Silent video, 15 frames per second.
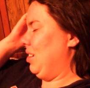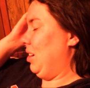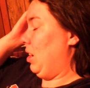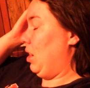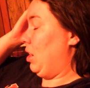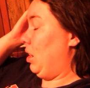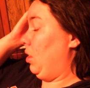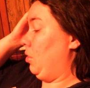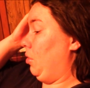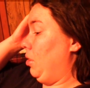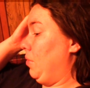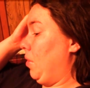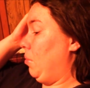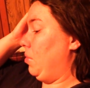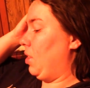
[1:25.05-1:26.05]
And I learned
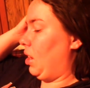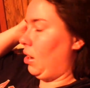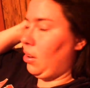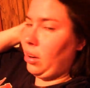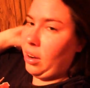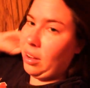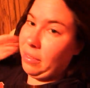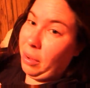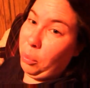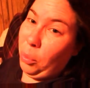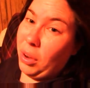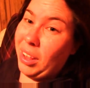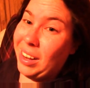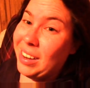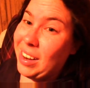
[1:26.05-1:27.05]
if I'm tired enough, I'm
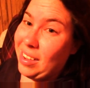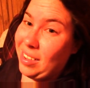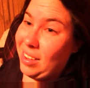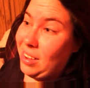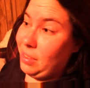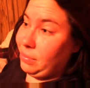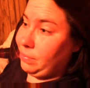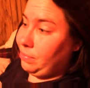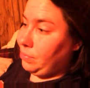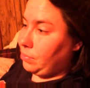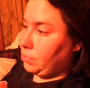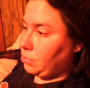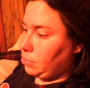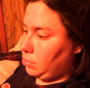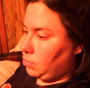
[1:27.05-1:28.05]
really dizzy.
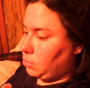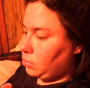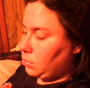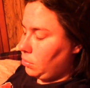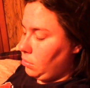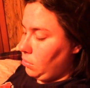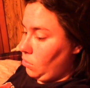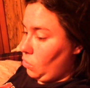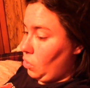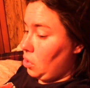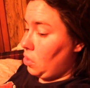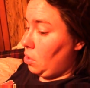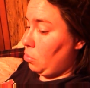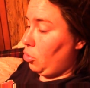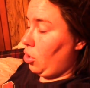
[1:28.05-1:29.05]

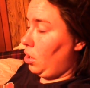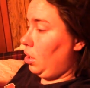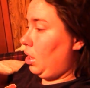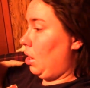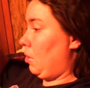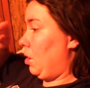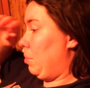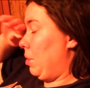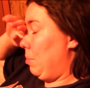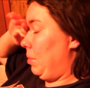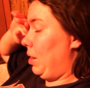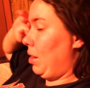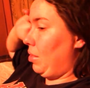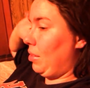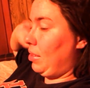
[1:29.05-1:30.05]
So I'm trying to carry a puppy
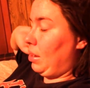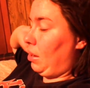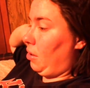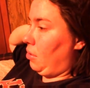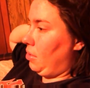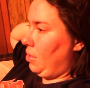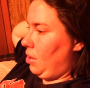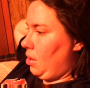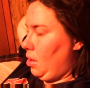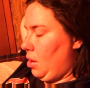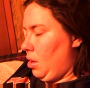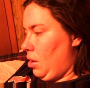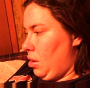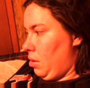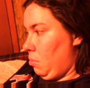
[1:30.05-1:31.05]
down the stairs.
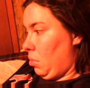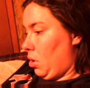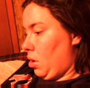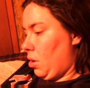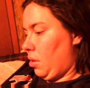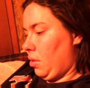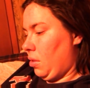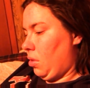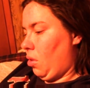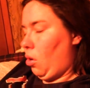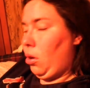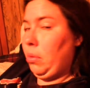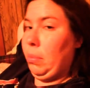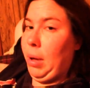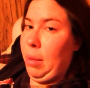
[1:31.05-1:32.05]
Because
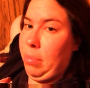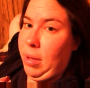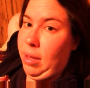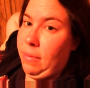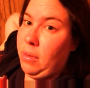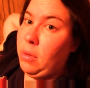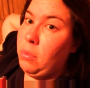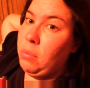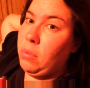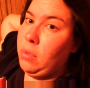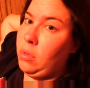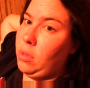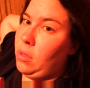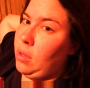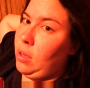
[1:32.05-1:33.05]
darn puppy,
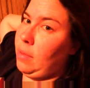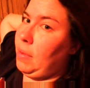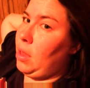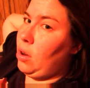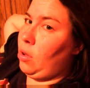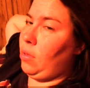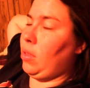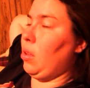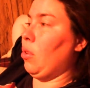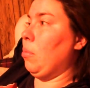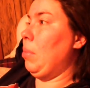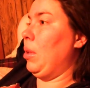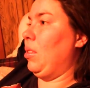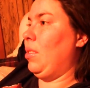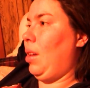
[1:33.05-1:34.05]
if he knows that you're
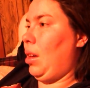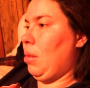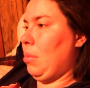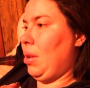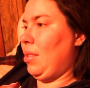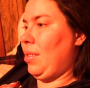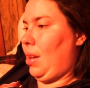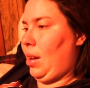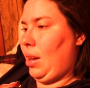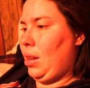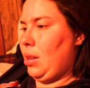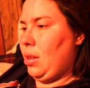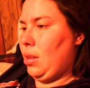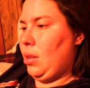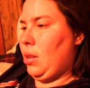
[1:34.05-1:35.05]
about to take him outside,
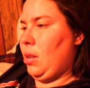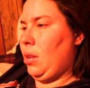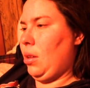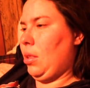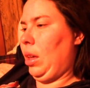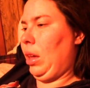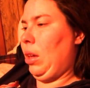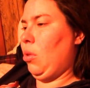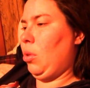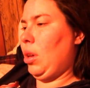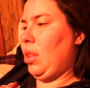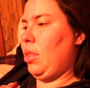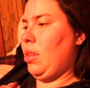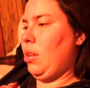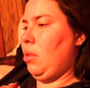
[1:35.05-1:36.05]
like, he'll
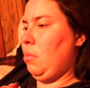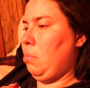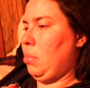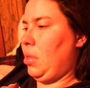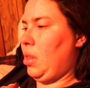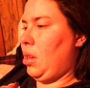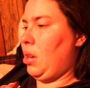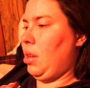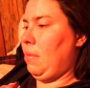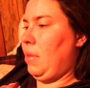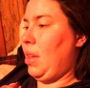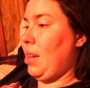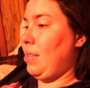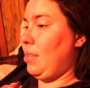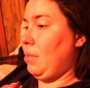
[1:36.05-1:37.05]
get there. But then if
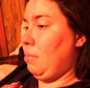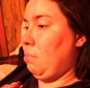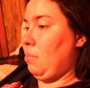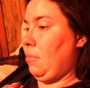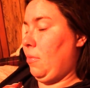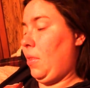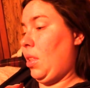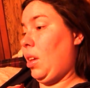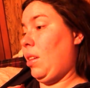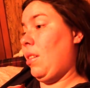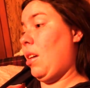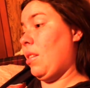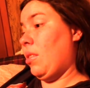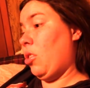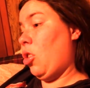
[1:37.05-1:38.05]
he has to feel like he
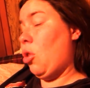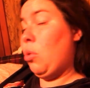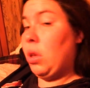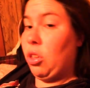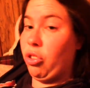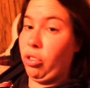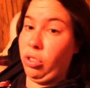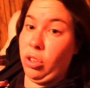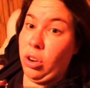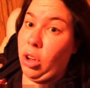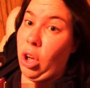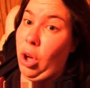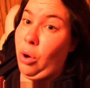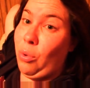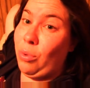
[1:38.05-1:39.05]
has to go, he's just going to
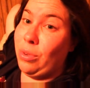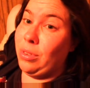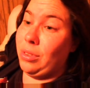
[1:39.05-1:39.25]
go.